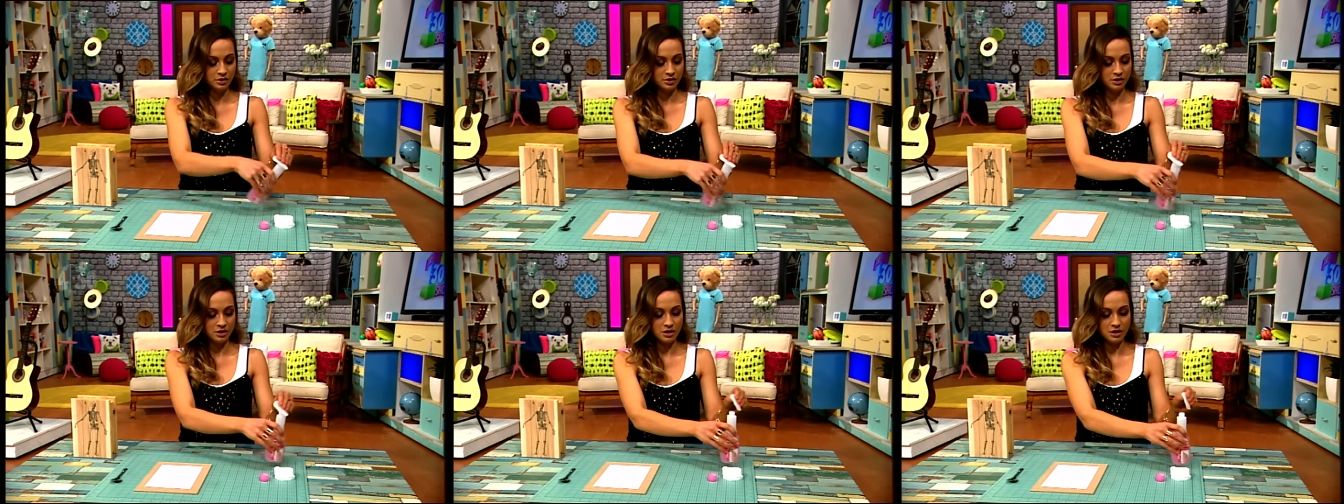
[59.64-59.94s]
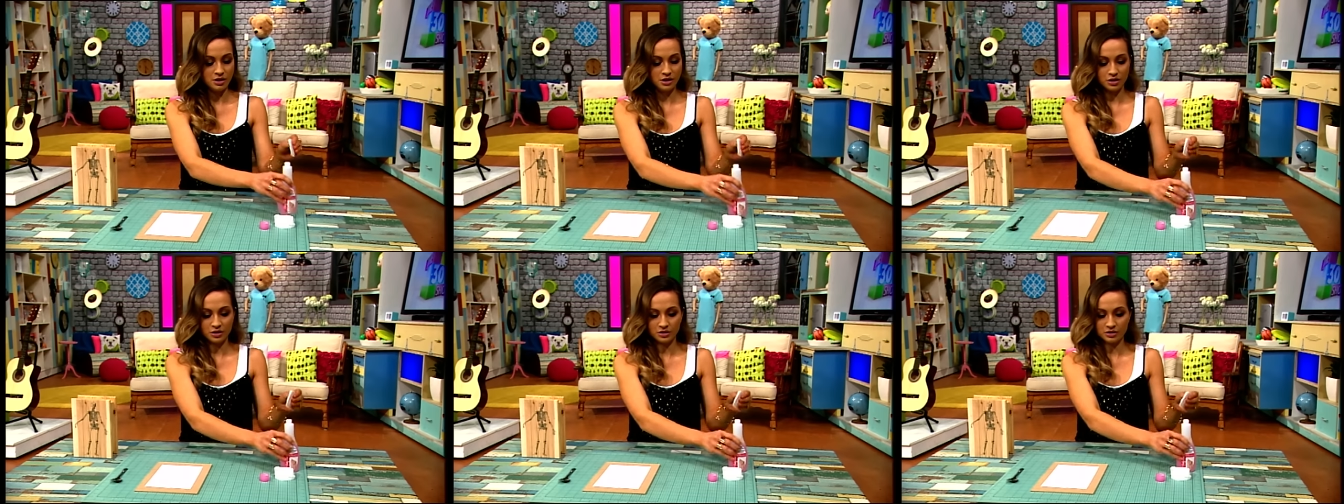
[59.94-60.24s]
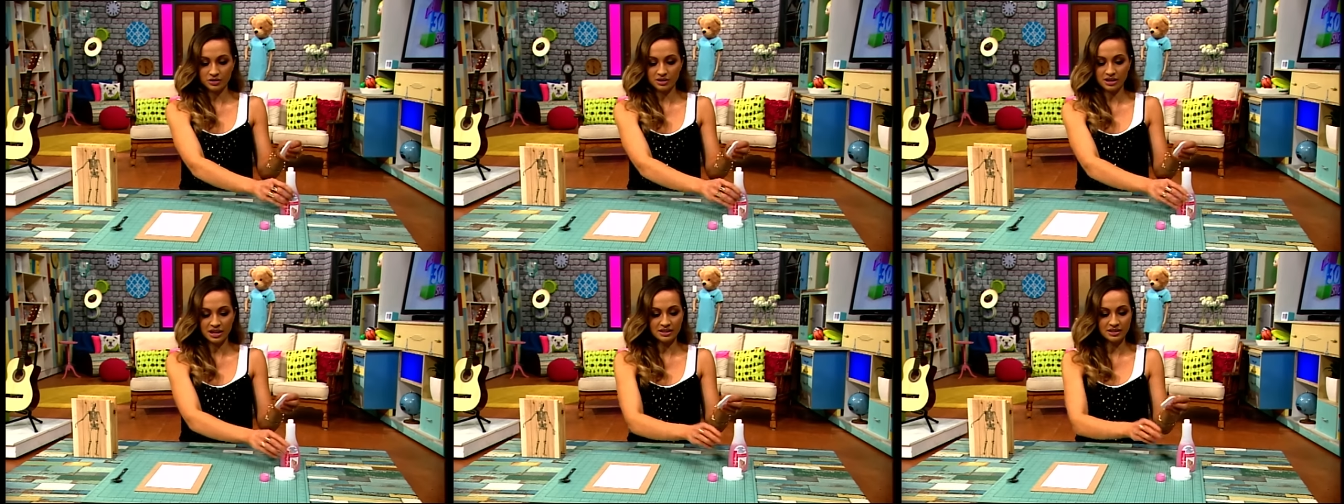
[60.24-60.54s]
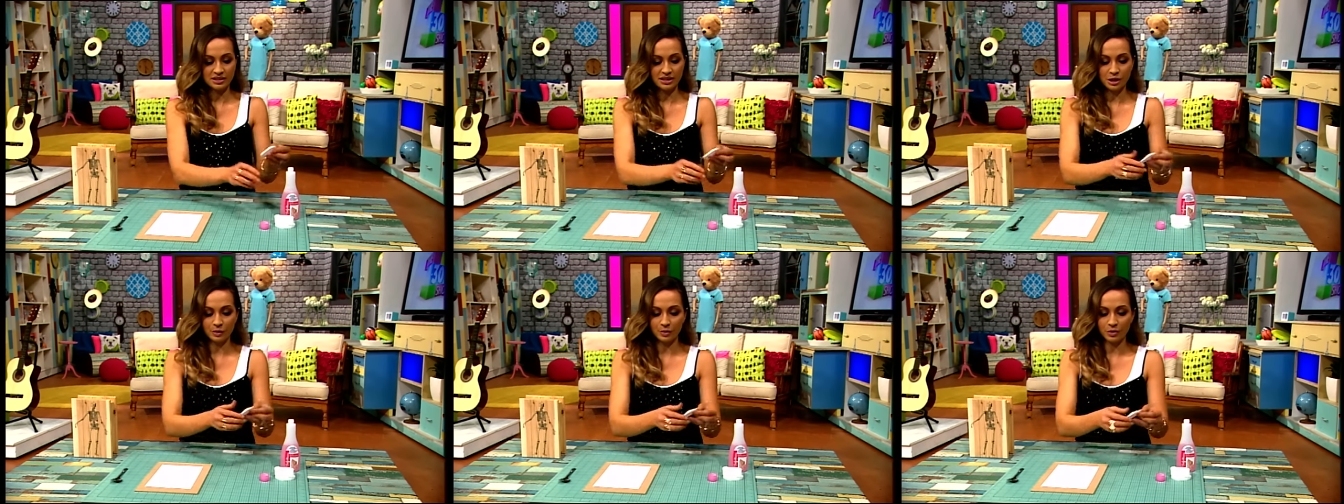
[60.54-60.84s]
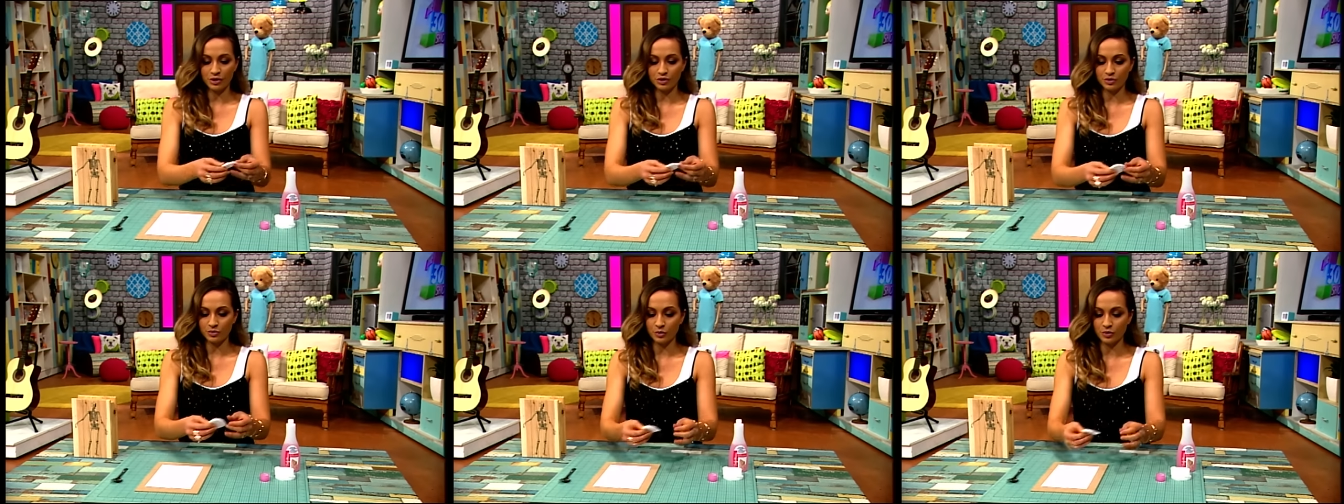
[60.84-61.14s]
There you go, so take some nail
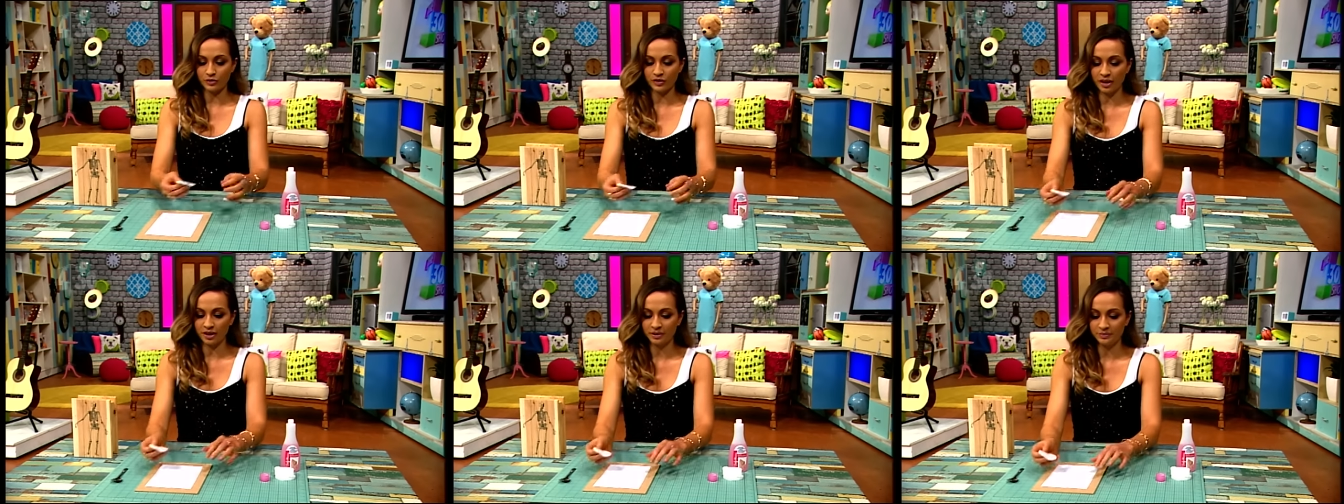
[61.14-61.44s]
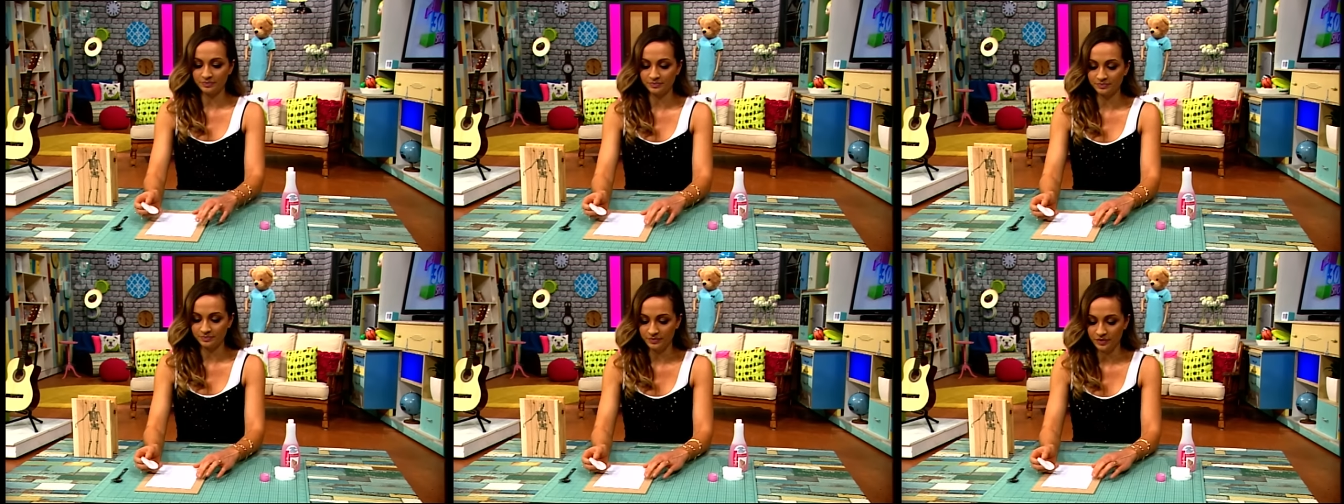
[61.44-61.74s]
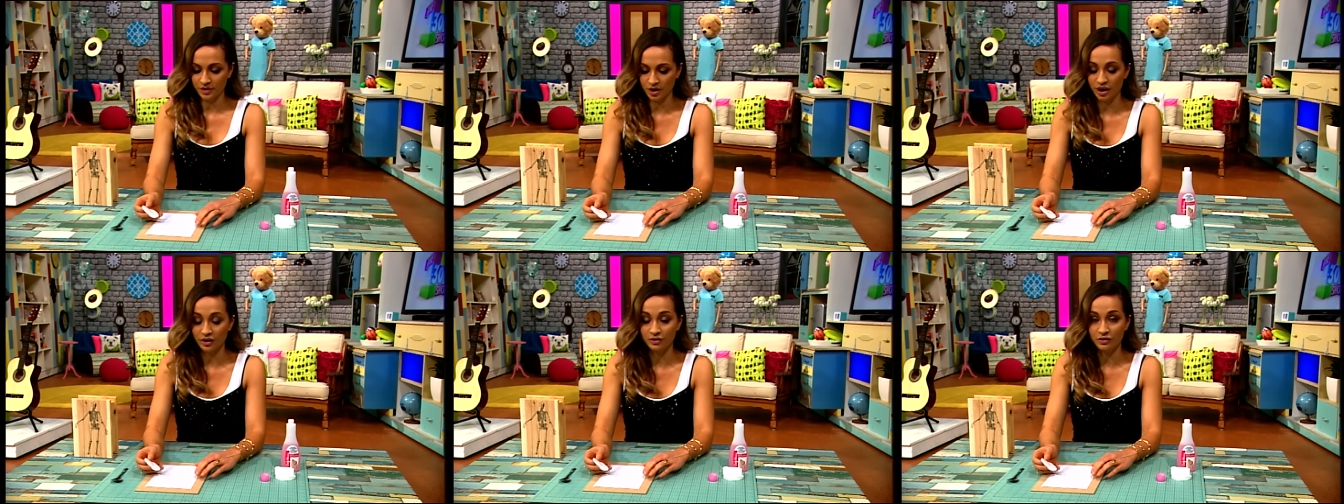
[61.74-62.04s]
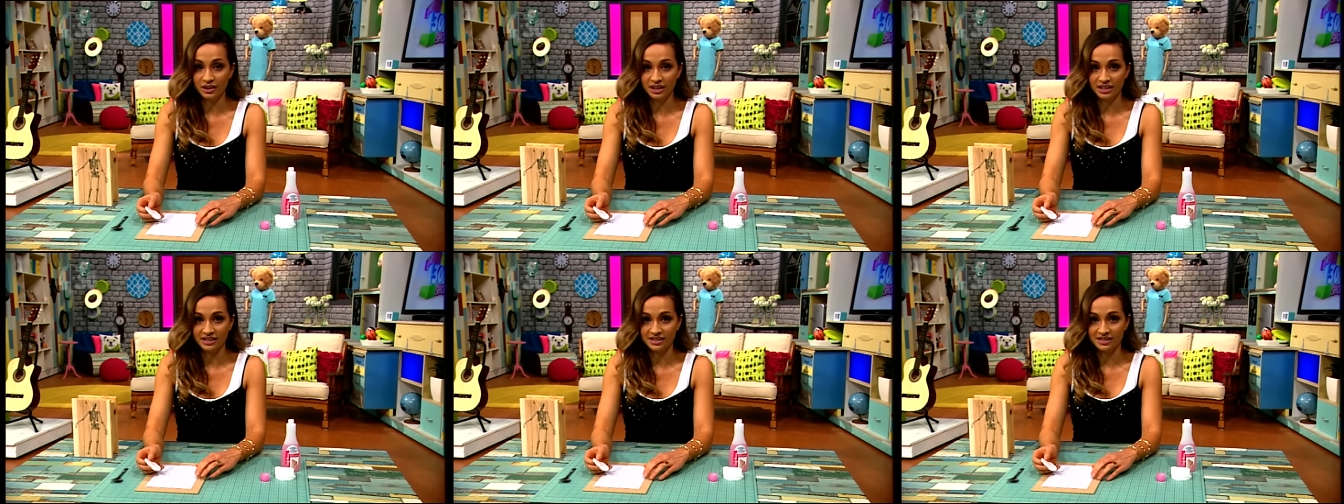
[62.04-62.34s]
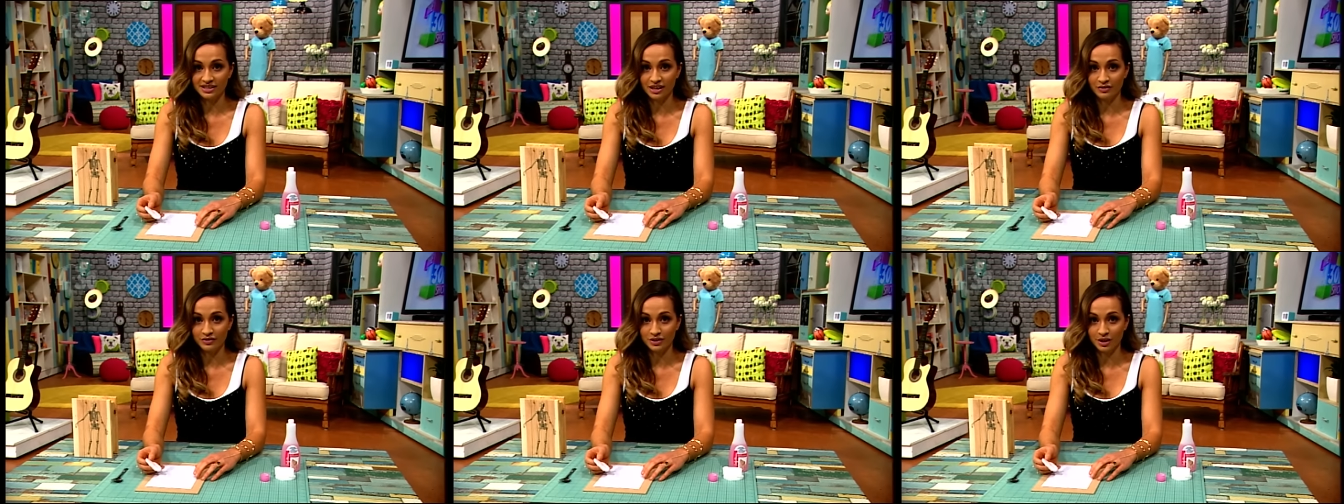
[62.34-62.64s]
polish remover. I really
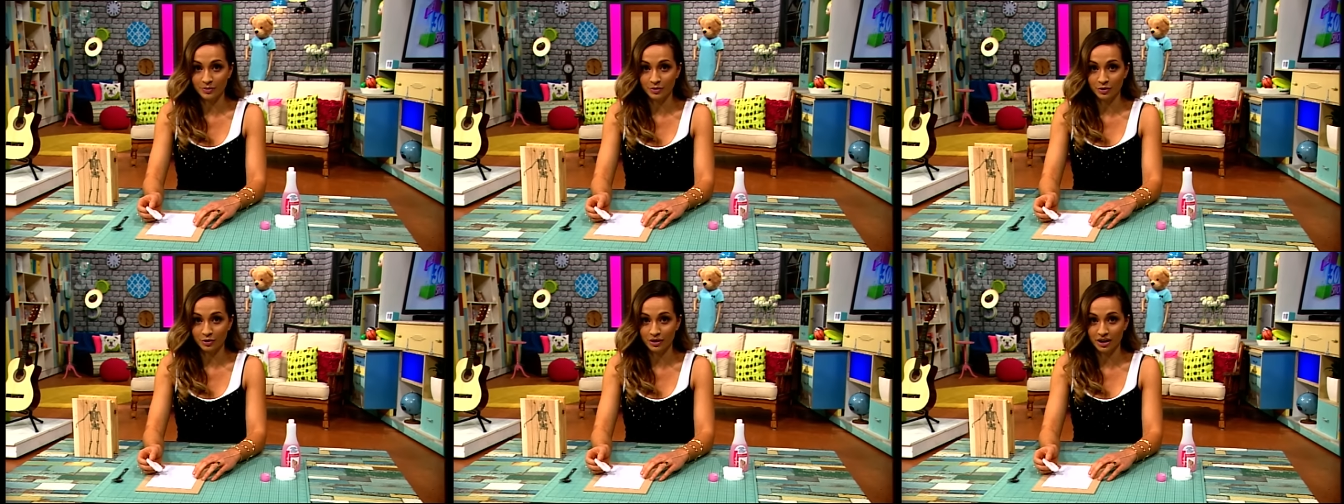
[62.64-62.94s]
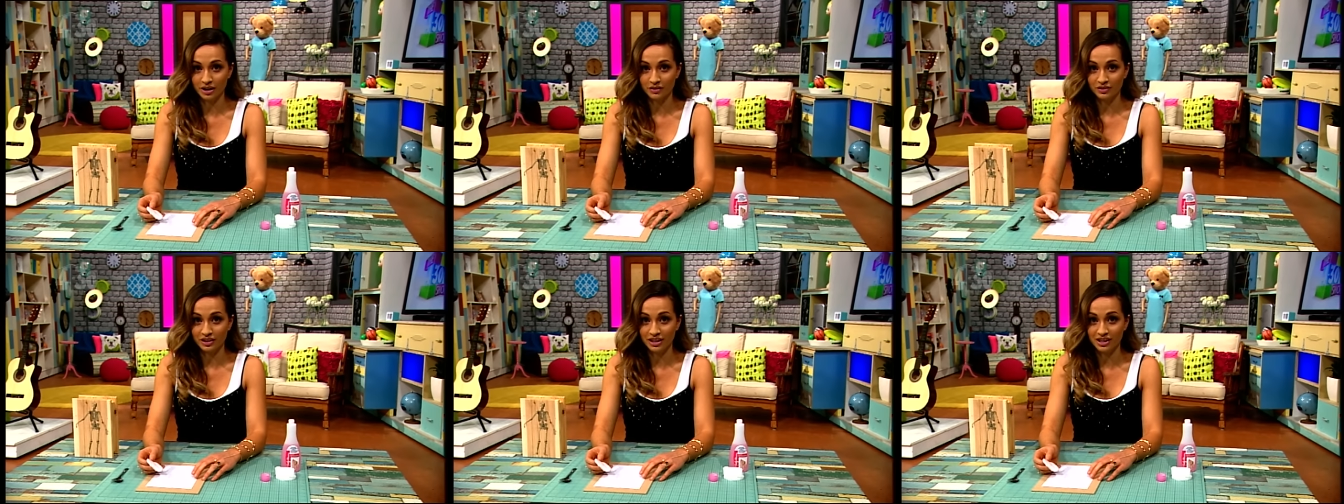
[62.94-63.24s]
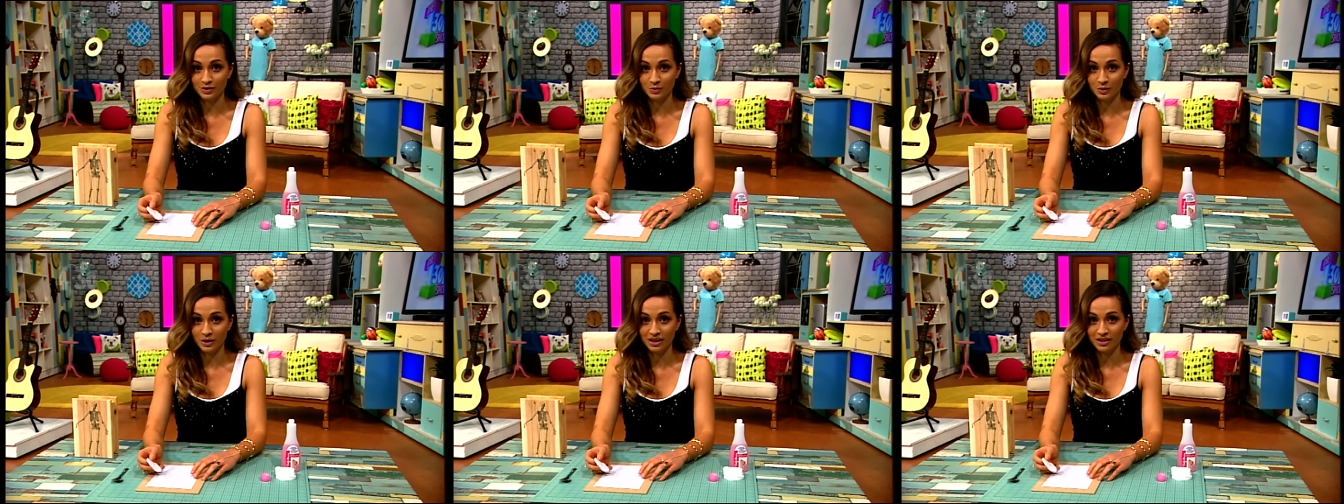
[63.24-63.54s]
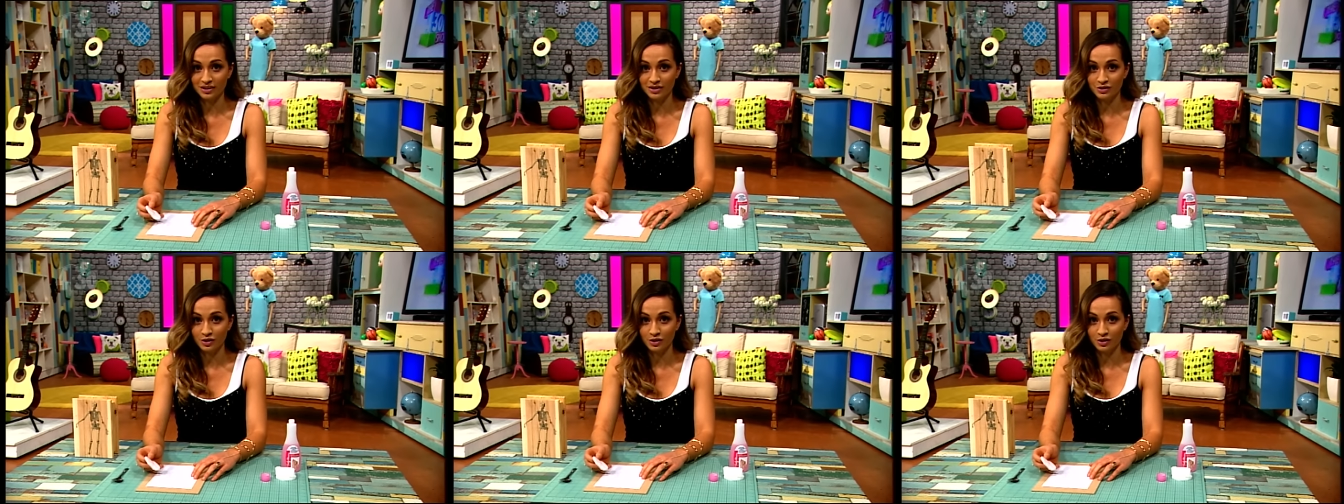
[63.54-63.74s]
stuffed up the craft last week,